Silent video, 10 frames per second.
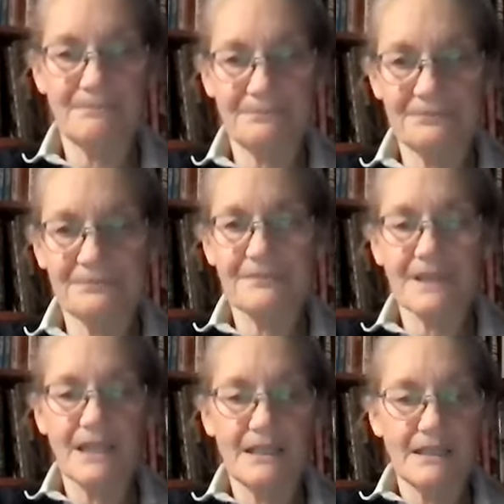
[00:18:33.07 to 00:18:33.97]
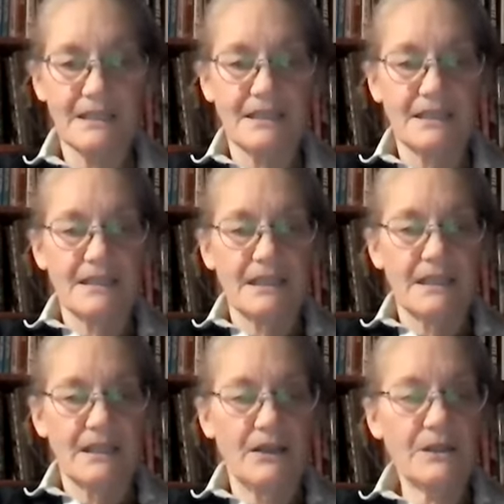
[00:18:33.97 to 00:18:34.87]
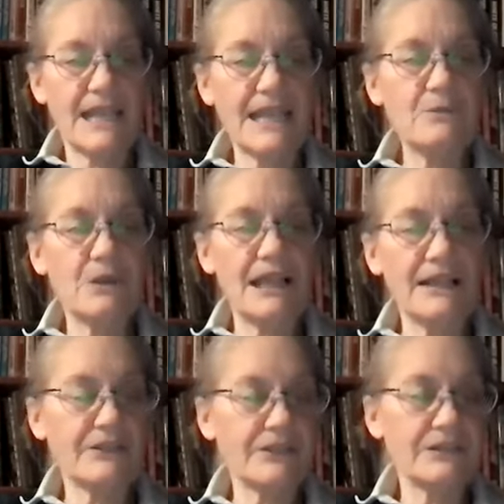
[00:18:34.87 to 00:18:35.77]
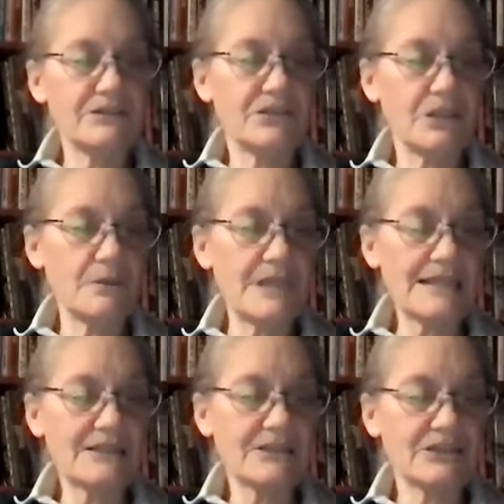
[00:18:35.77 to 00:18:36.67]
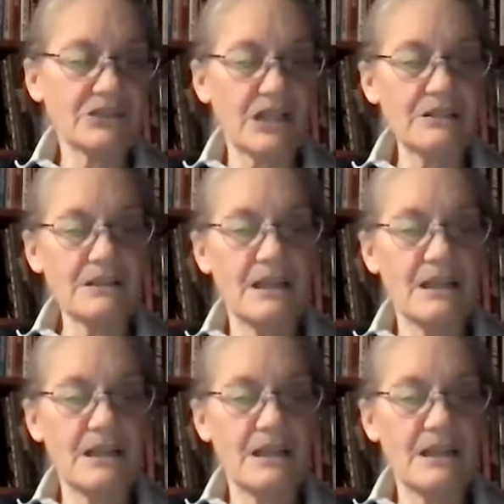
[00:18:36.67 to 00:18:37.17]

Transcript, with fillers: Yeah. Okay, well, excellent. So that's a start.